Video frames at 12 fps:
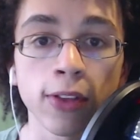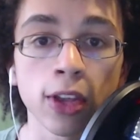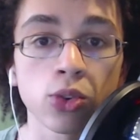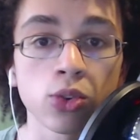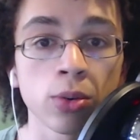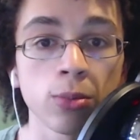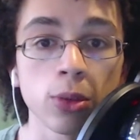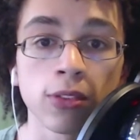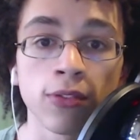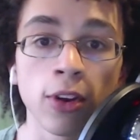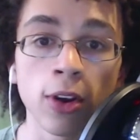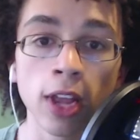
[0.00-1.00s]
it contributes
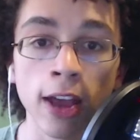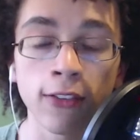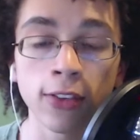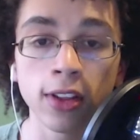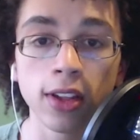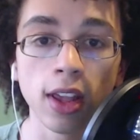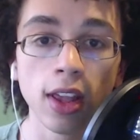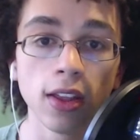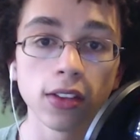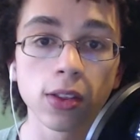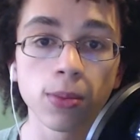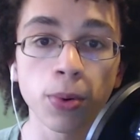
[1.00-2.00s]
very heavily
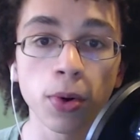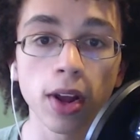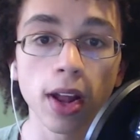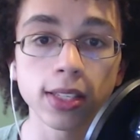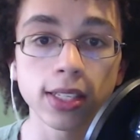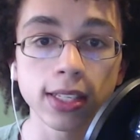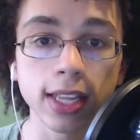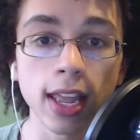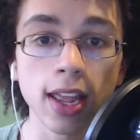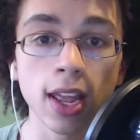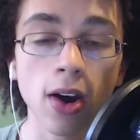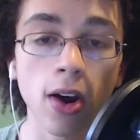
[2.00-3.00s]
to the Protoss
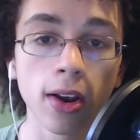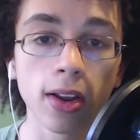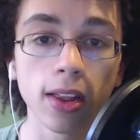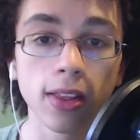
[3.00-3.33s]
staying on